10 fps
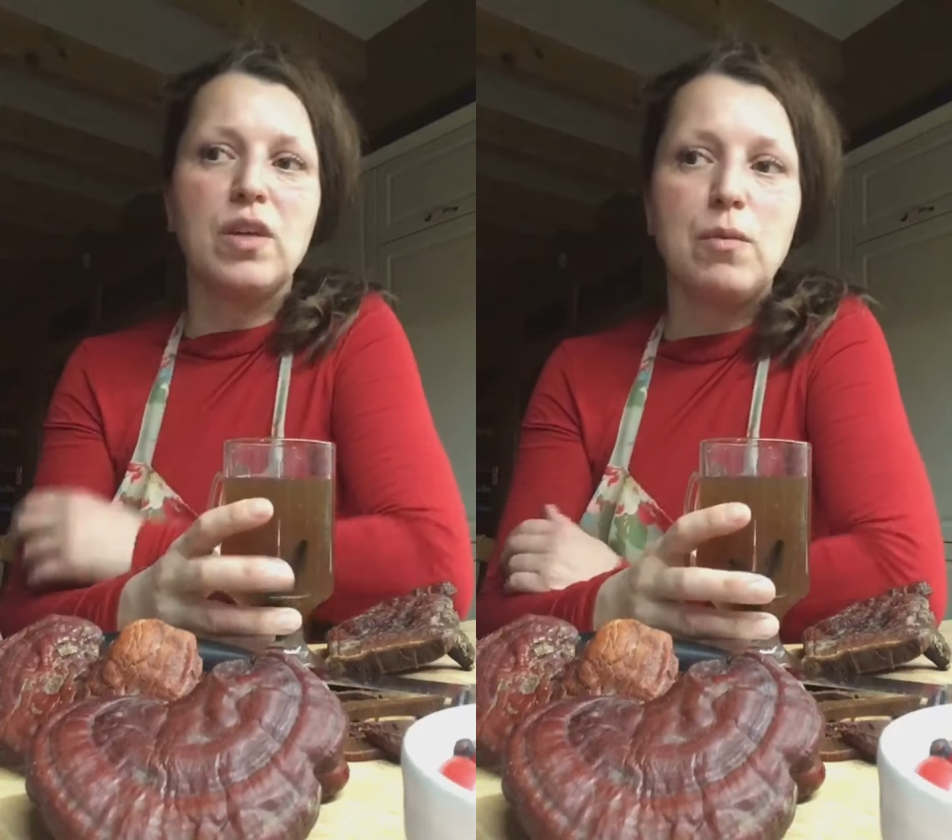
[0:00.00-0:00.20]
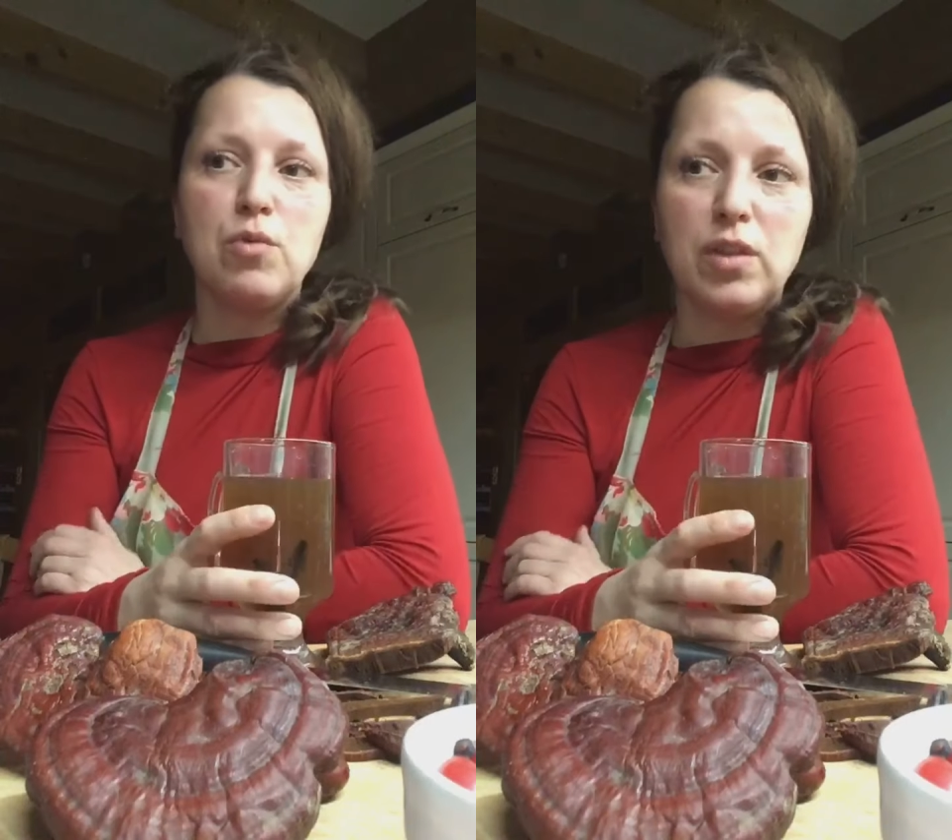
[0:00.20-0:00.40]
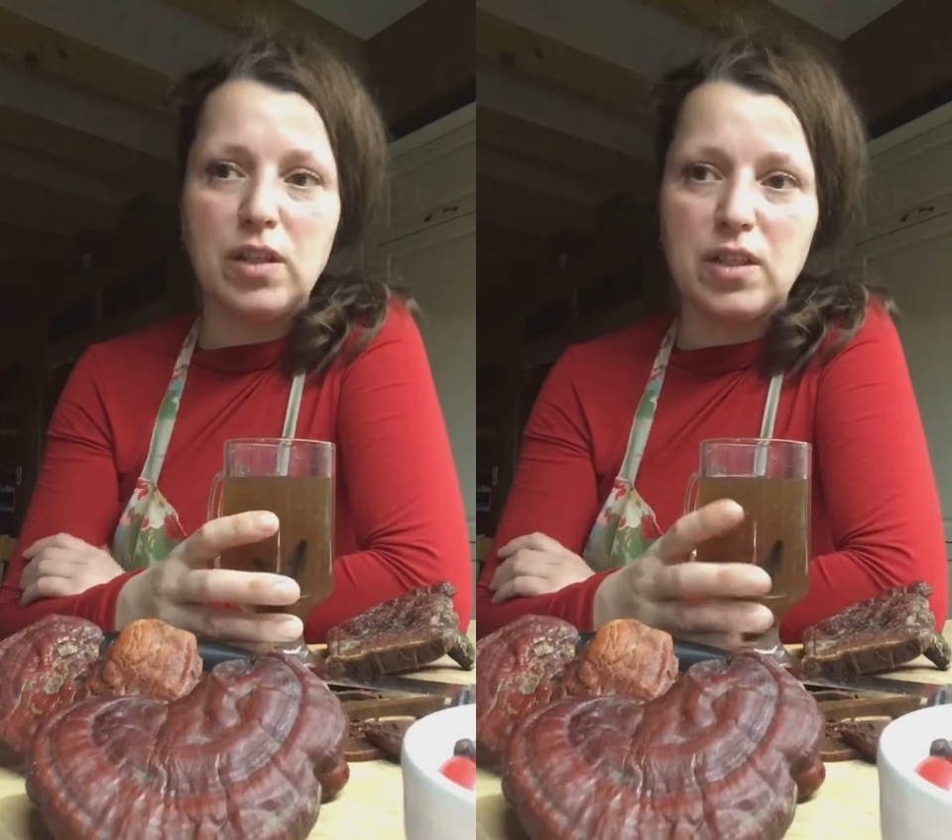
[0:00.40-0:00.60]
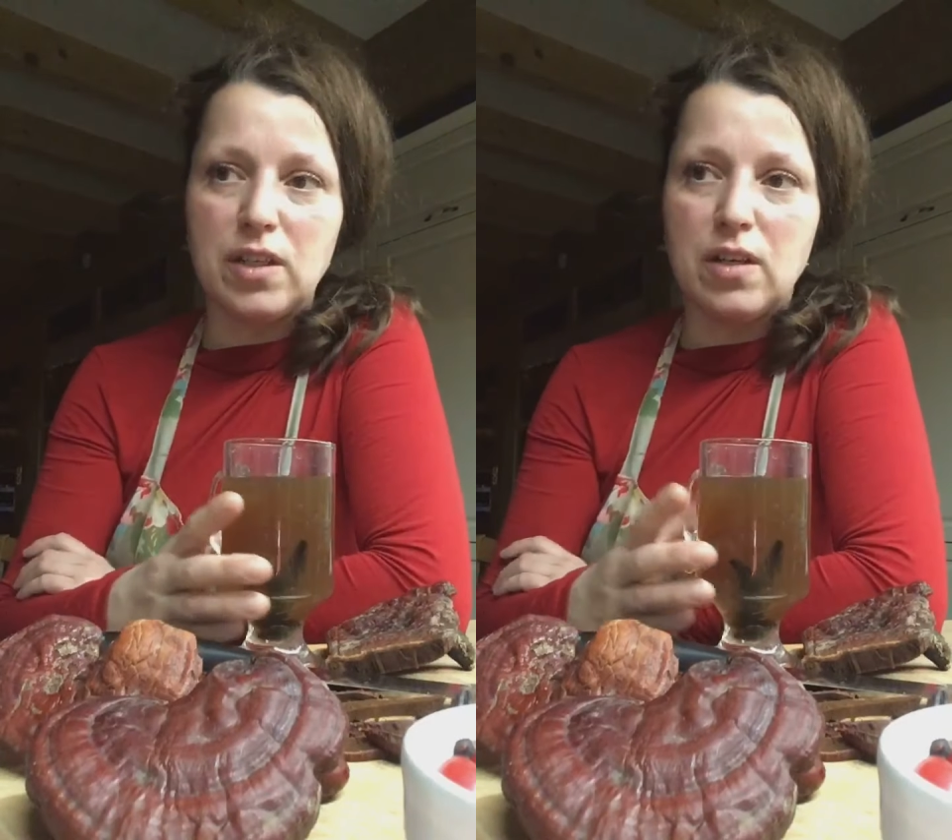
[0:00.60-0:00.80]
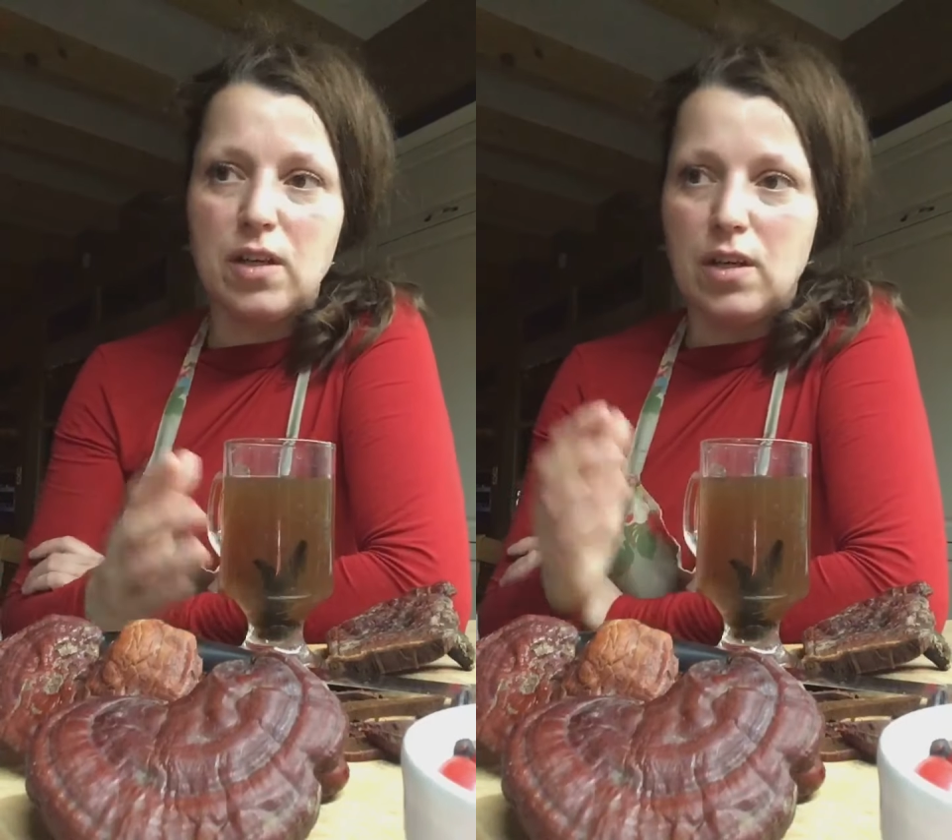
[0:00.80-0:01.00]

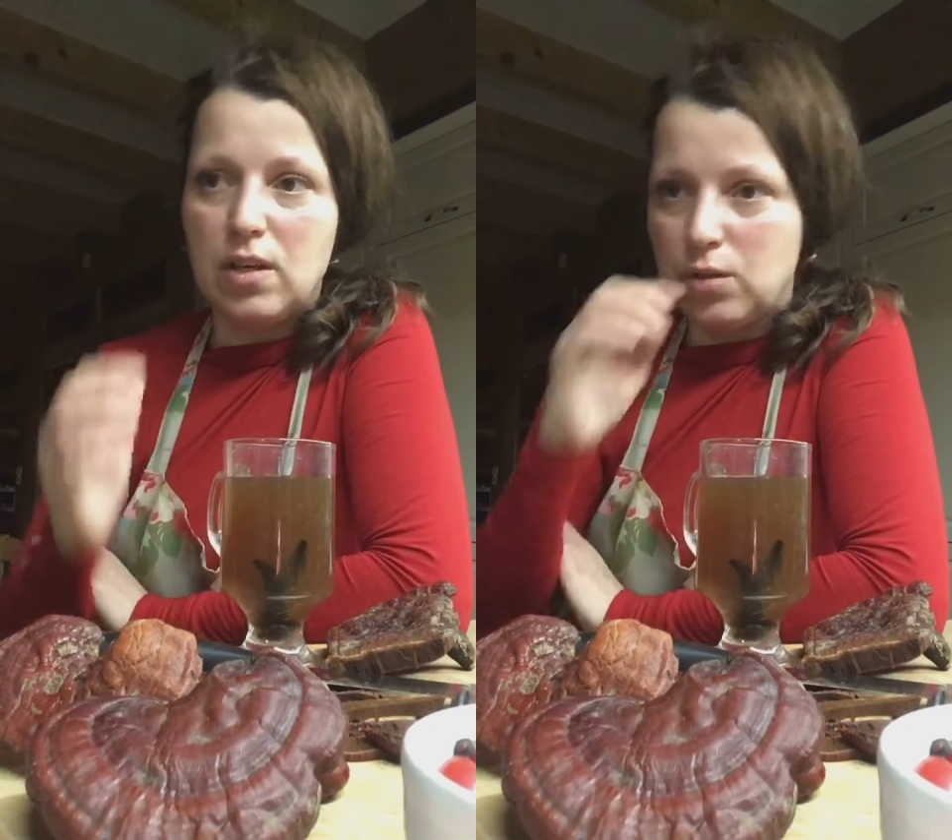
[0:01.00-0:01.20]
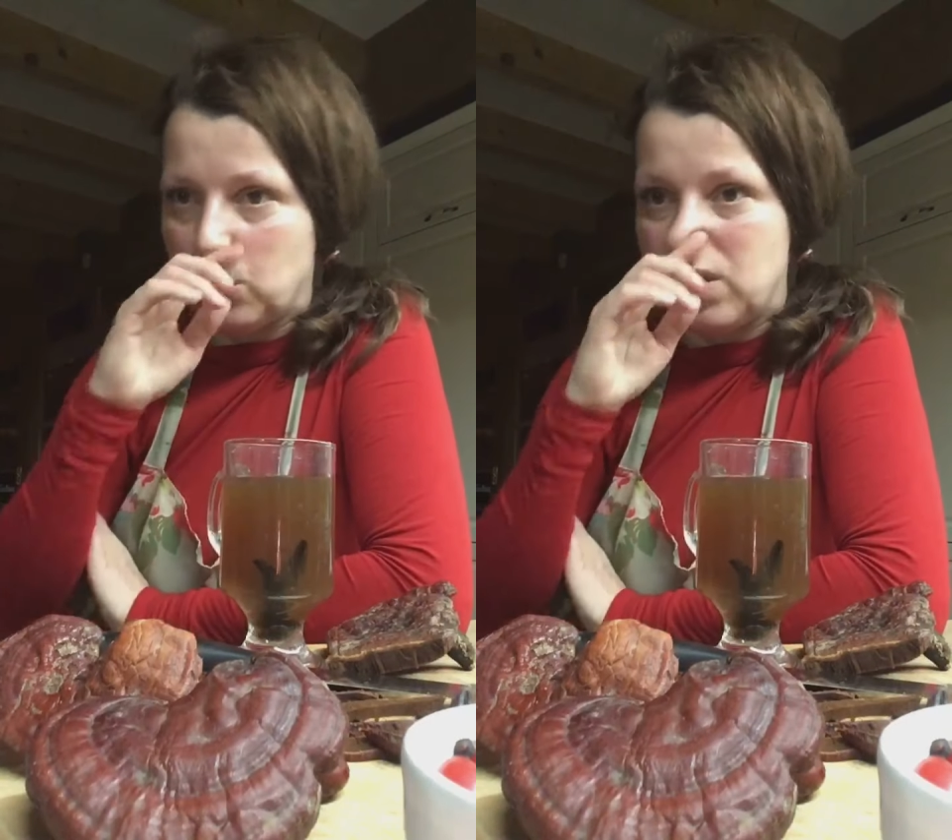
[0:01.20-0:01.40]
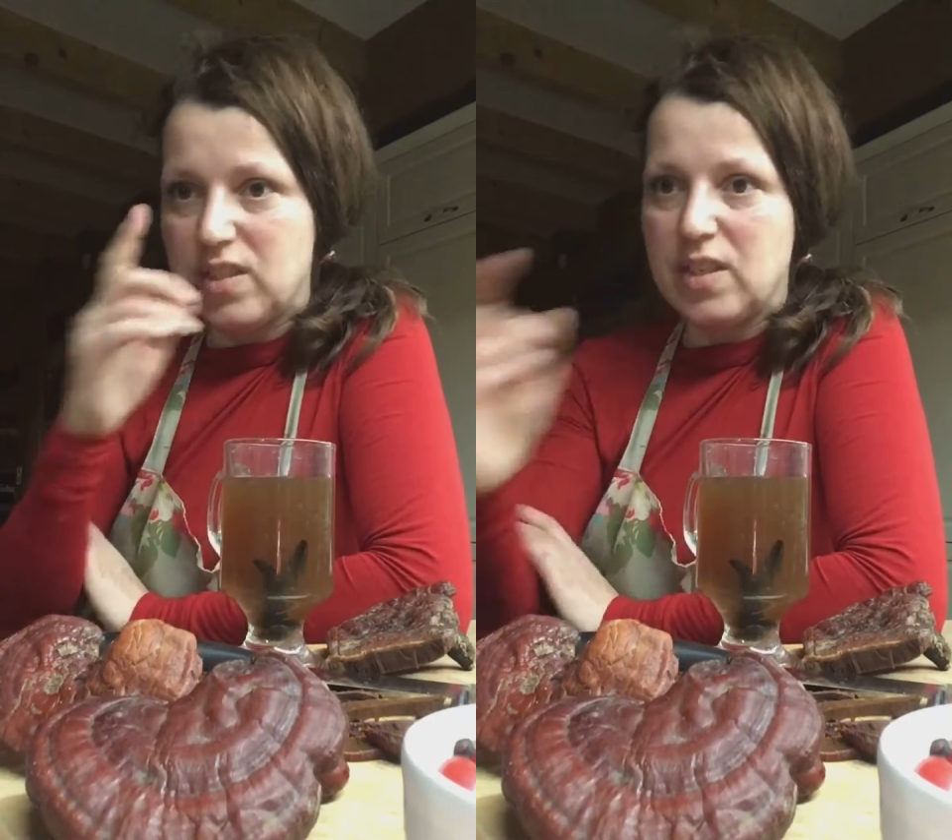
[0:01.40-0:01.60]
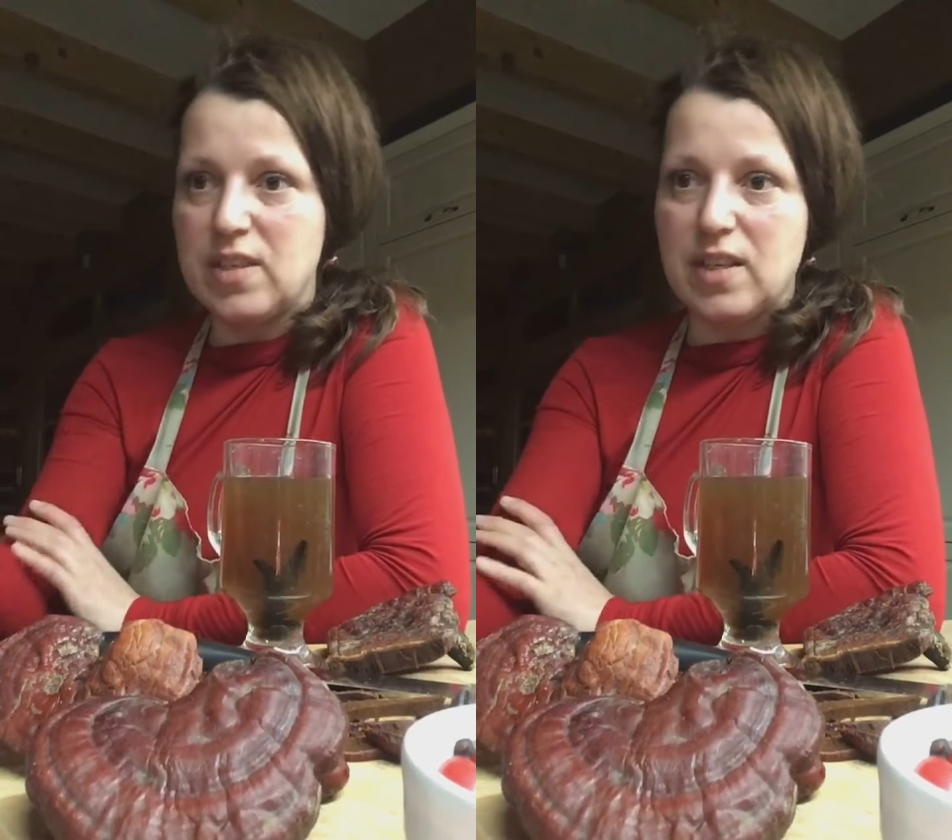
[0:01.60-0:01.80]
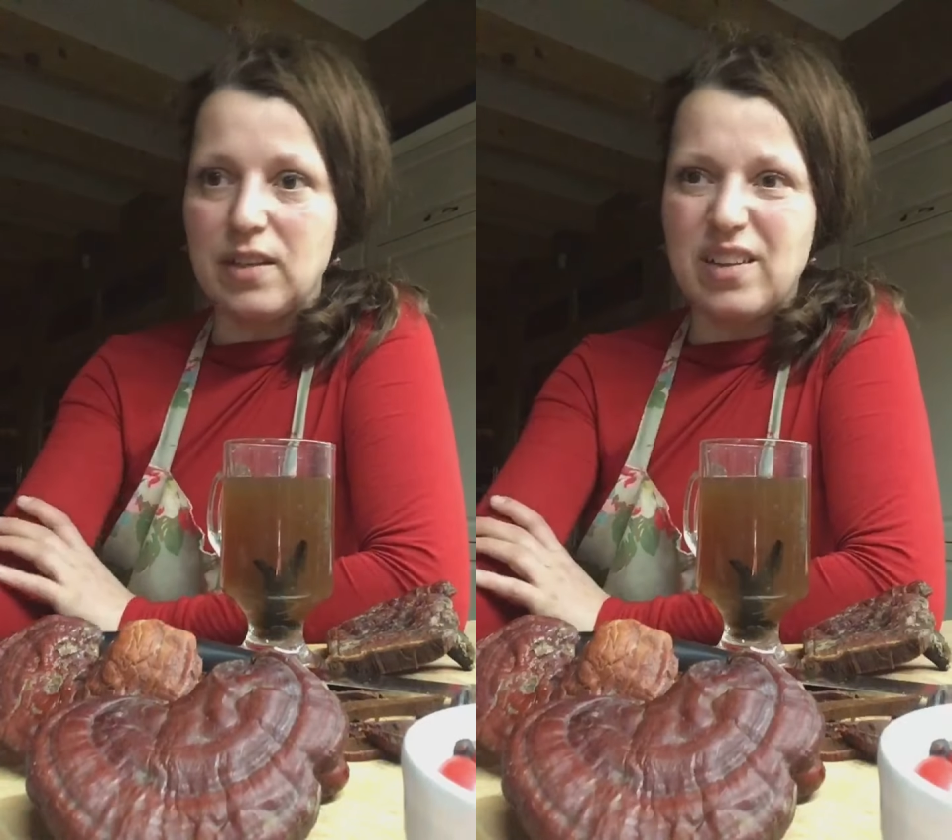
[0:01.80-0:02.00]
immunity to
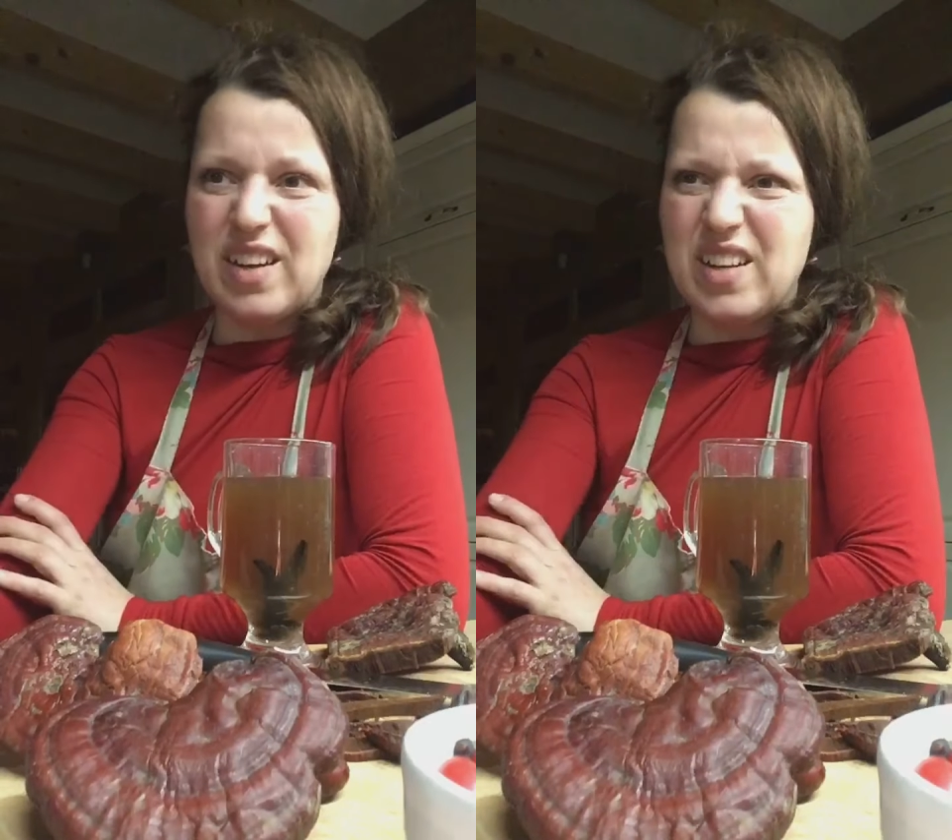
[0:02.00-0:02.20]
disease and